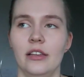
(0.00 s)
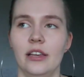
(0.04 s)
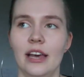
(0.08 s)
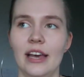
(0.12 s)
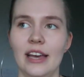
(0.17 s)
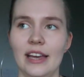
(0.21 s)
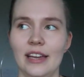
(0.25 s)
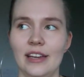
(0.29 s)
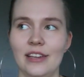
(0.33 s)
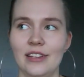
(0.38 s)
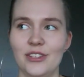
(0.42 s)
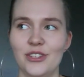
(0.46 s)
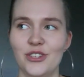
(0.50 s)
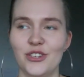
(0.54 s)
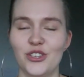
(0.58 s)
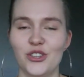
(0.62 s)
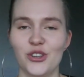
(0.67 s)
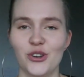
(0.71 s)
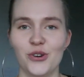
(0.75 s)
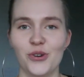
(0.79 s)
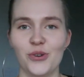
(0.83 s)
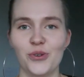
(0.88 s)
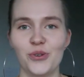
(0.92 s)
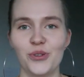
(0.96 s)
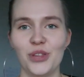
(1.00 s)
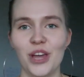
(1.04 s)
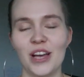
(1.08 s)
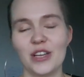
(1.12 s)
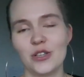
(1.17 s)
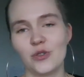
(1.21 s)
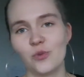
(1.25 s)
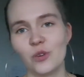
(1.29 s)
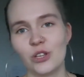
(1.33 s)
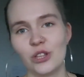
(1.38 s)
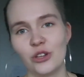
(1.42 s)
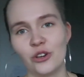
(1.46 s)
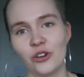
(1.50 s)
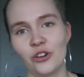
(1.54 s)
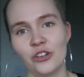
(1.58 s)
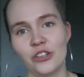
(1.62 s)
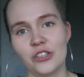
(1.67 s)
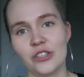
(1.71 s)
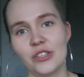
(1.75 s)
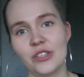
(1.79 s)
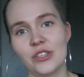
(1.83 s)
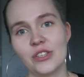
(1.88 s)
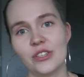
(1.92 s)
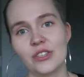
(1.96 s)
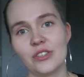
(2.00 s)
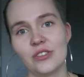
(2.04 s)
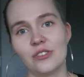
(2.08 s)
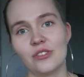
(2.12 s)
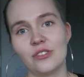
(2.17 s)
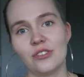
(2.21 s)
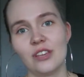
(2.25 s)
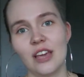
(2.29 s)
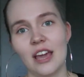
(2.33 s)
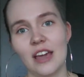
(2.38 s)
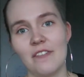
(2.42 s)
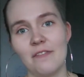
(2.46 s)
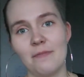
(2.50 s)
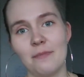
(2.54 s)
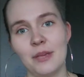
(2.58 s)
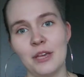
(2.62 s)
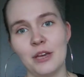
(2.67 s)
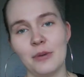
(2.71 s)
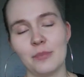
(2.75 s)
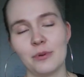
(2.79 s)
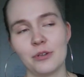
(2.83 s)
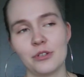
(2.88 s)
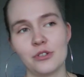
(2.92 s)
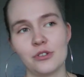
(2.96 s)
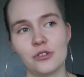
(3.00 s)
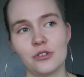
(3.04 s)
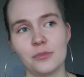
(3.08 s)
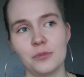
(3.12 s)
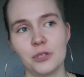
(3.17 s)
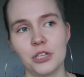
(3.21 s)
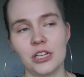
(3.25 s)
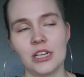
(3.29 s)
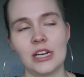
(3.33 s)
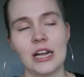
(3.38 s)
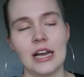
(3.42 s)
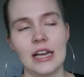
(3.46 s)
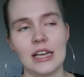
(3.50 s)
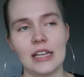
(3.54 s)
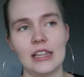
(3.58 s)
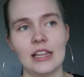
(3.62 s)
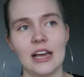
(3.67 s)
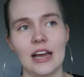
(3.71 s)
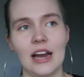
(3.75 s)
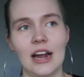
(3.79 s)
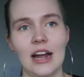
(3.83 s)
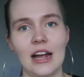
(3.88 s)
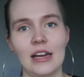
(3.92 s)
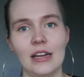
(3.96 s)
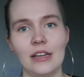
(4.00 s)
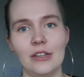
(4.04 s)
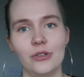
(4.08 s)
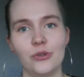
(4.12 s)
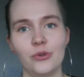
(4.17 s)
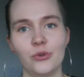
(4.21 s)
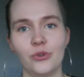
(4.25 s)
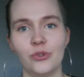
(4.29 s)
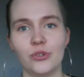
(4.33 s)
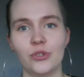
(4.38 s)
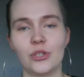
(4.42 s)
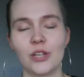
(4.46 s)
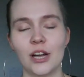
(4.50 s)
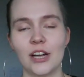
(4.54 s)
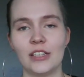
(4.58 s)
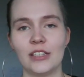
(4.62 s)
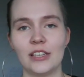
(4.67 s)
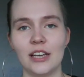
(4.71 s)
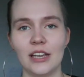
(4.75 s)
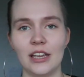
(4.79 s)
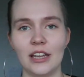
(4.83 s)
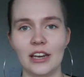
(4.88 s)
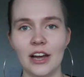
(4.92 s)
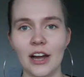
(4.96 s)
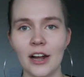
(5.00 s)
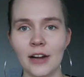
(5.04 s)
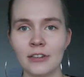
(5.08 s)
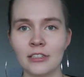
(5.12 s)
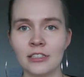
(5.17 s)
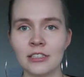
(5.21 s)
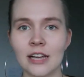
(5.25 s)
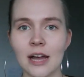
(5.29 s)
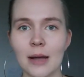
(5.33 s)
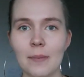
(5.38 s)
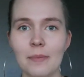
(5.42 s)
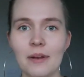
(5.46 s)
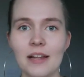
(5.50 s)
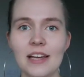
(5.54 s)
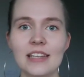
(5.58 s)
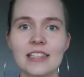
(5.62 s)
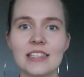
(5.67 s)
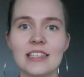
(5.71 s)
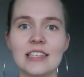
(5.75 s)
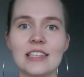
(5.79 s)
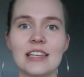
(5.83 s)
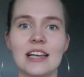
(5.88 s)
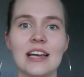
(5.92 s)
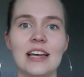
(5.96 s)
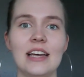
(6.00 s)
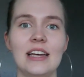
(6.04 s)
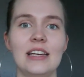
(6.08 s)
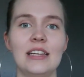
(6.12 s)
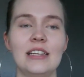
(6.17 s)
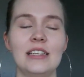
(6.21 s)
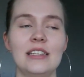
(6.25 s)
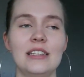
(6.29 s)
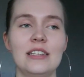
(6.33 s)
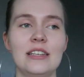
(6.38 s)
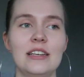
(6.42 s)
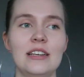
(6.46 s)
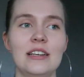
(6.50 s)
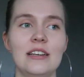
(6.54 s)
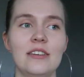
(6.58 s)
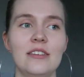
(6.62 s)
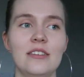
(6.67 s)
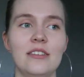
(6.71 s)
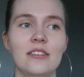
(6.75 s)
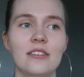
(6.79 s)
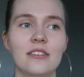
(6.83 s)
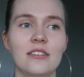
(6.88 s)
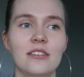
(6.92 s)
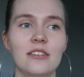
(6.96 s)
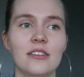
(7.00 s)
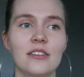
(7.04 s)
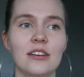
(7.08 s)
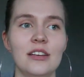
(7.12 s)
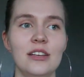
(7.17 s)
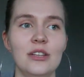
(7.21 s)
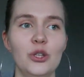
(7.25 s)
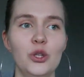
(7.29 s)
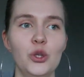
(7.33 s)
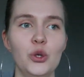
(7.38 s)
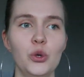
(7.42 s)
And so that's when the nurse gave me a prescription like that I need to start taking iron tablets, and it